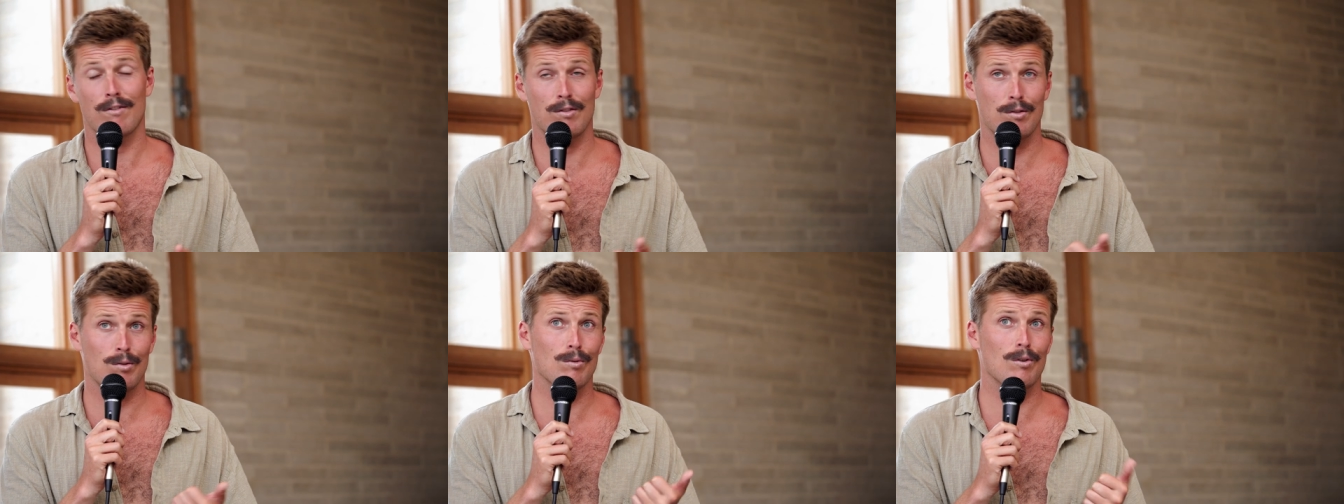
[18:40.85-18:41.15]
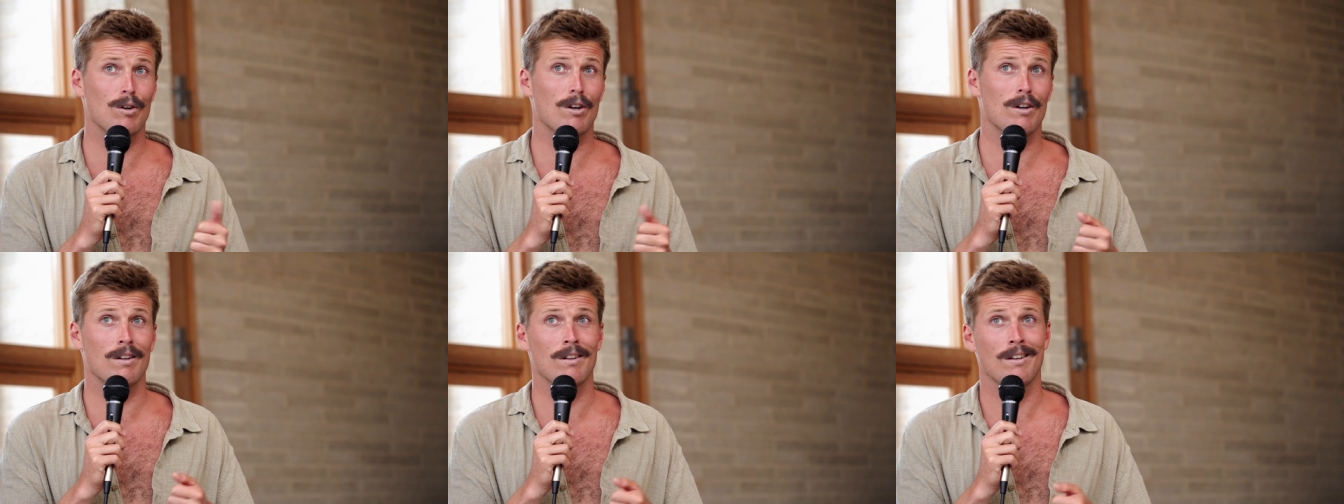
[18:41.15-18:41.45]
I still
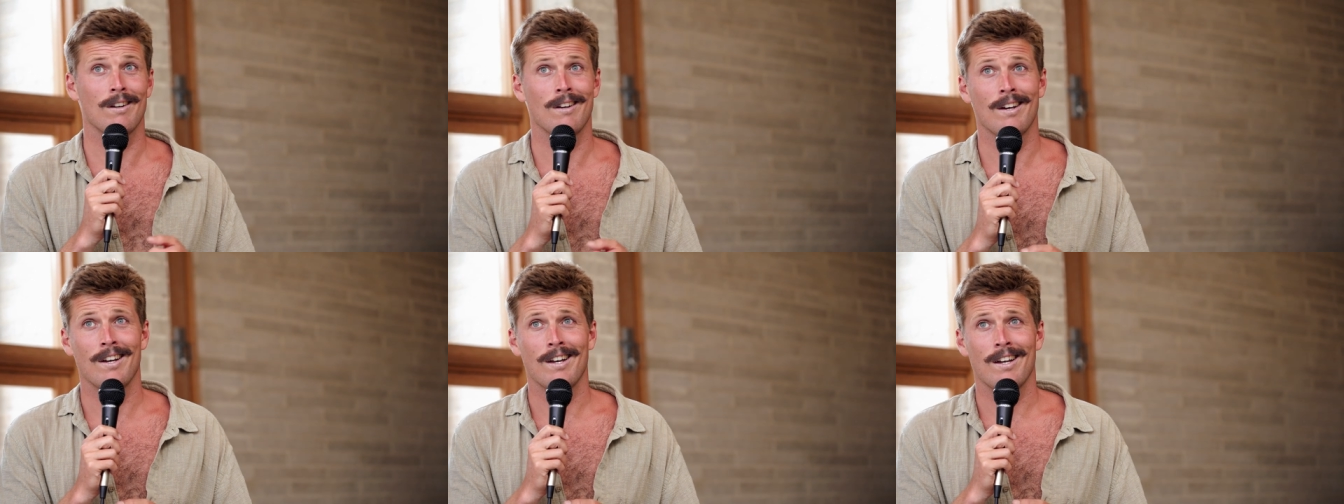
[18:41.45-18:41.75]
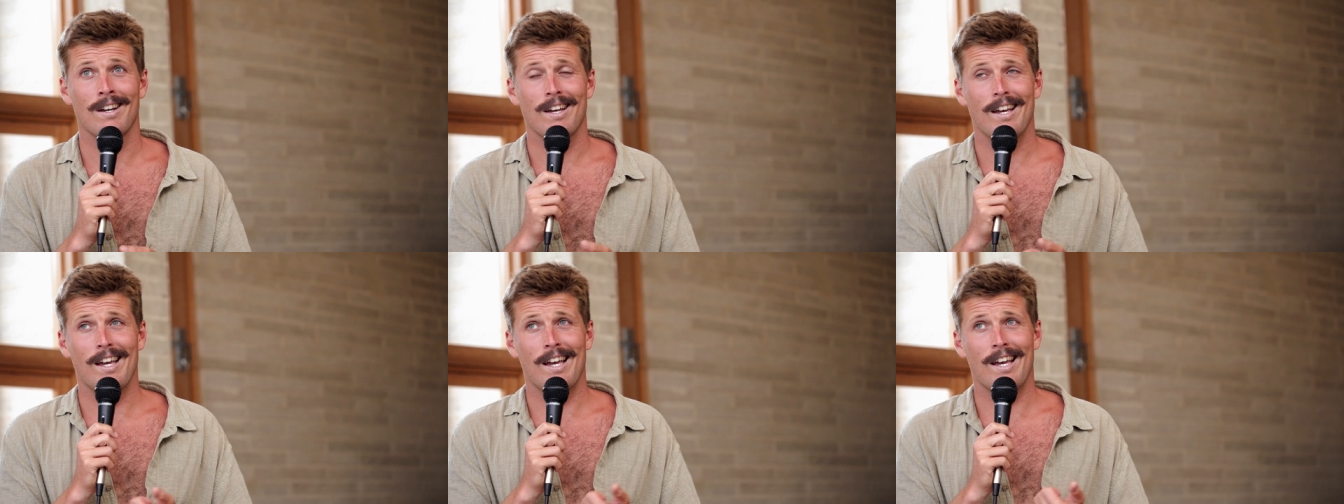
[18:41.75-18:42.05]
got it,
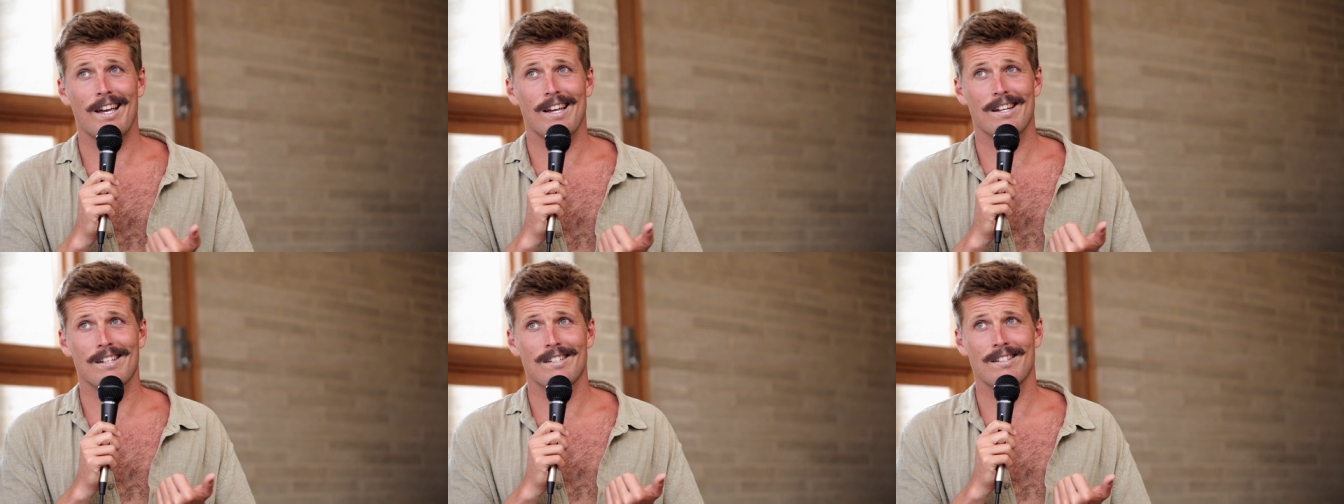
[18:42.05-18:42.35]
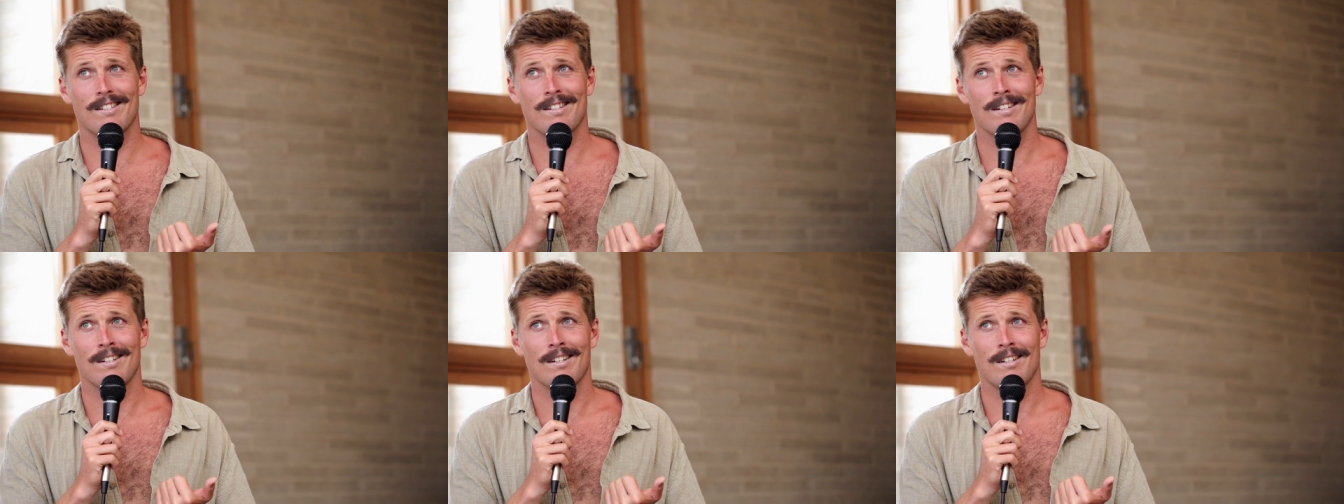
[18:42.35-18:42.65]

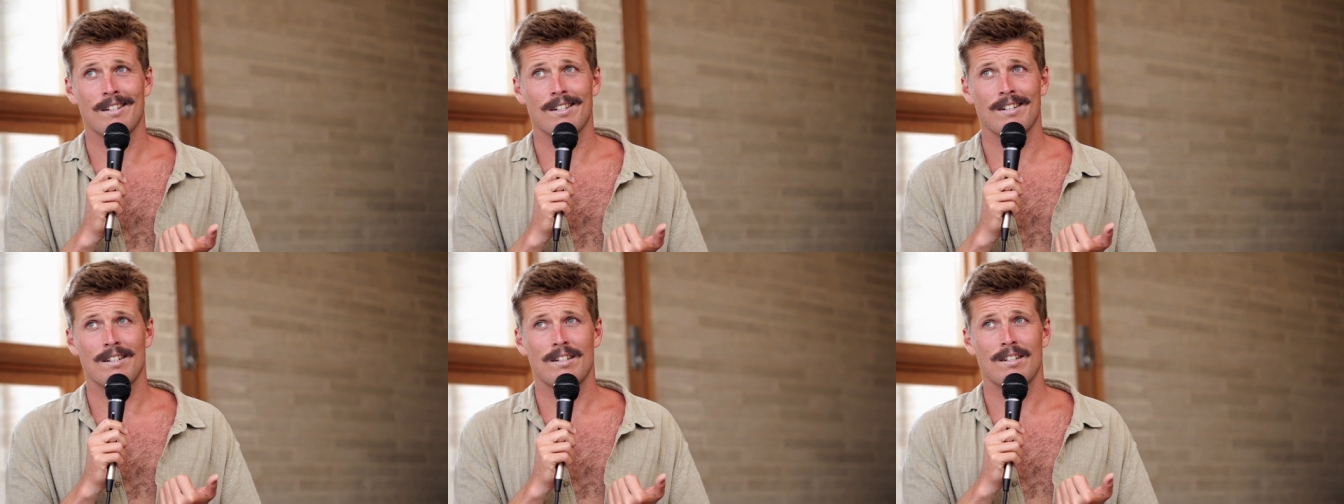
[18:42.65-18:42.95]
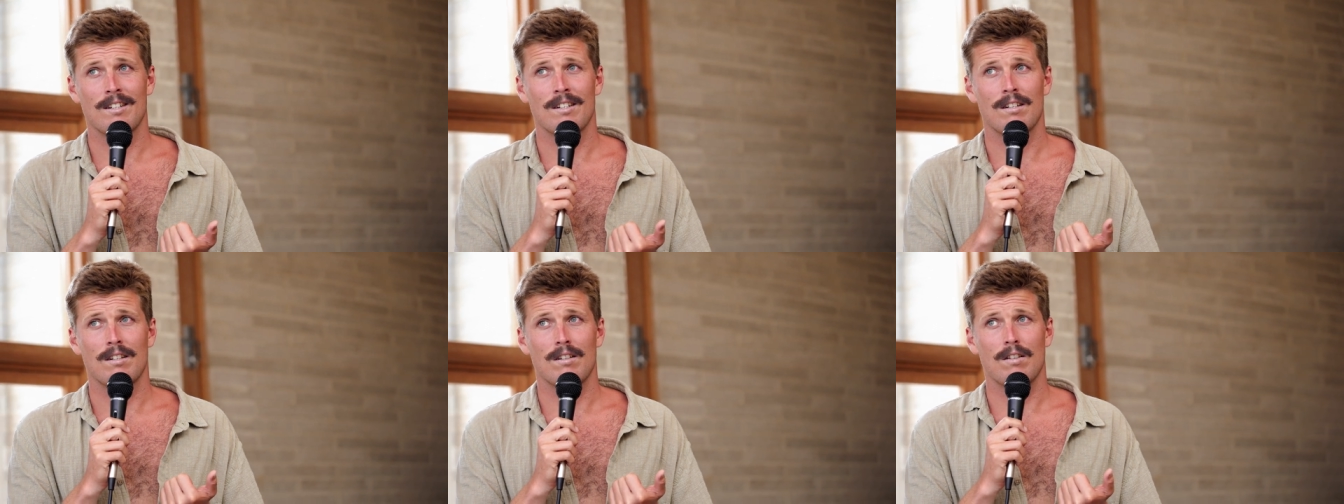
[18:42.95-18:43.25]
and
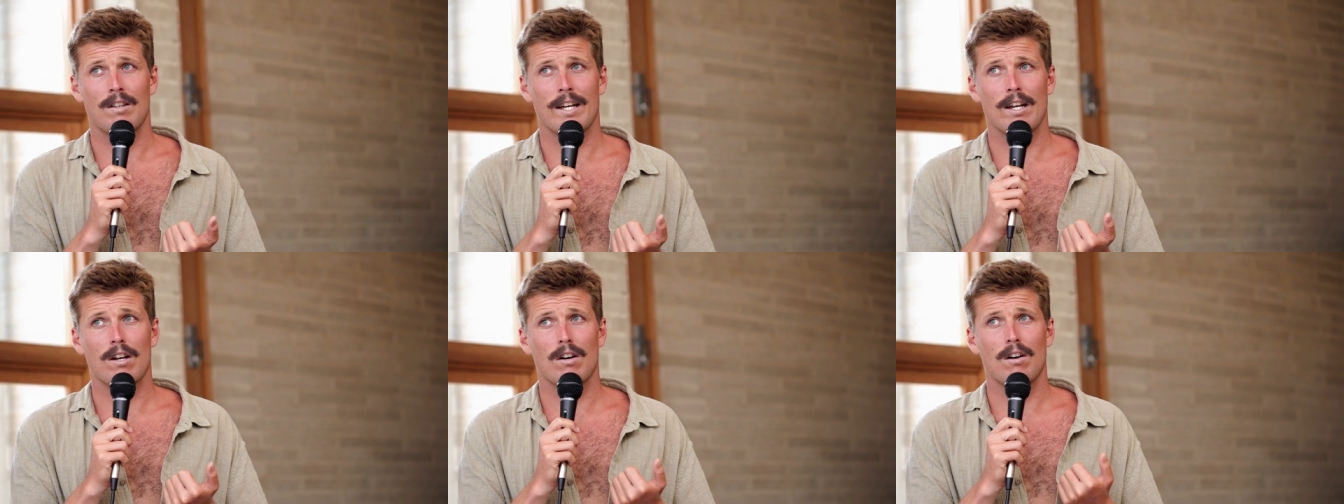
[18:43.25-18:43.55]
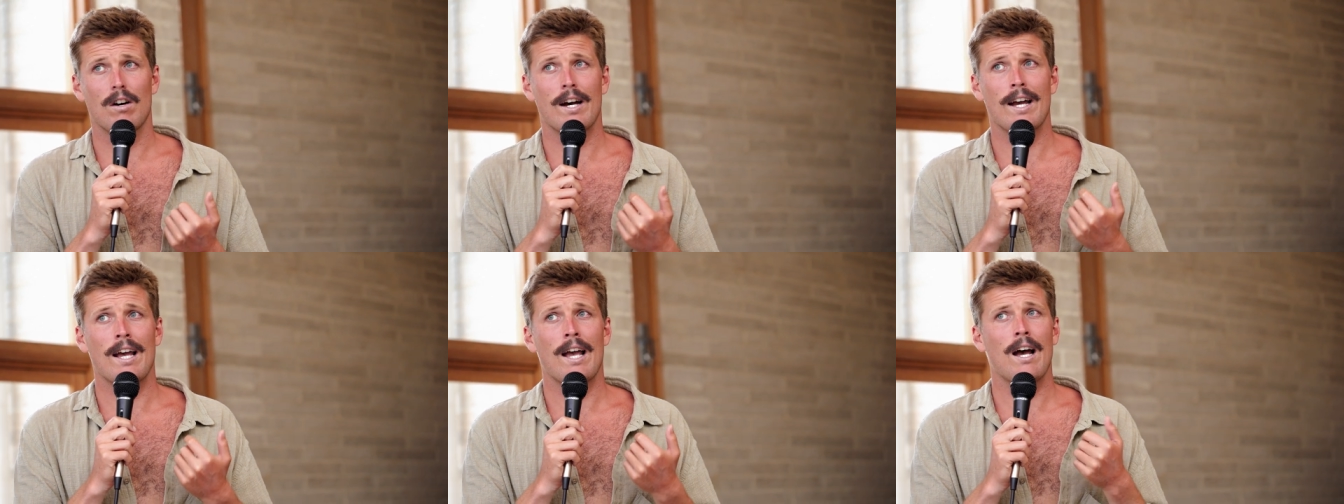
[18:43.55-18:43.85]
like
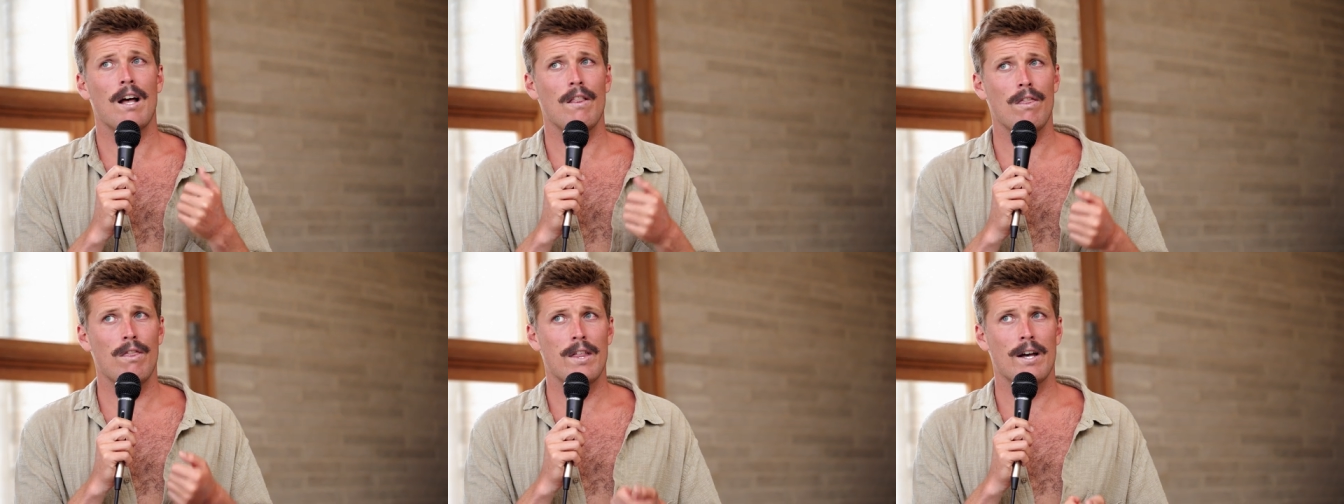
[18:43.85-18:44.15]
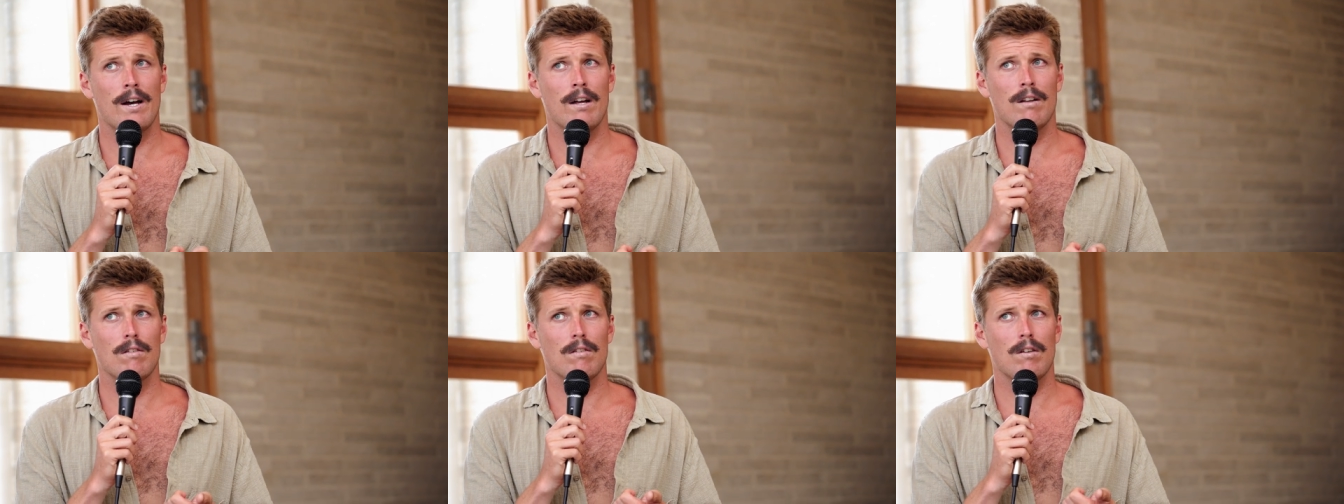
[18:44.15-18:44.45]
I had
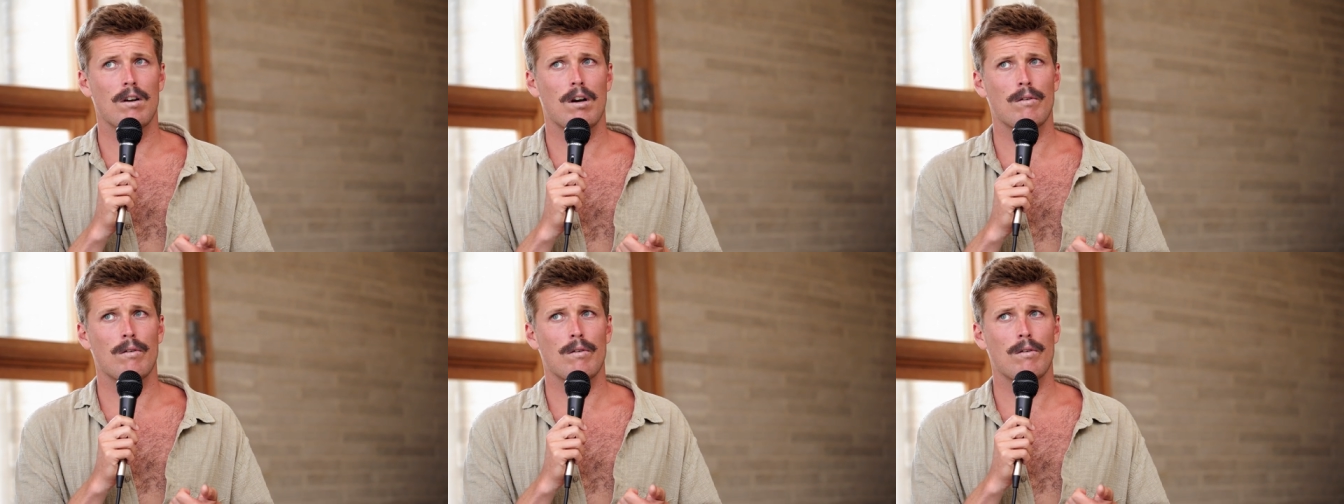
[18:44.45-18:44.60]
that.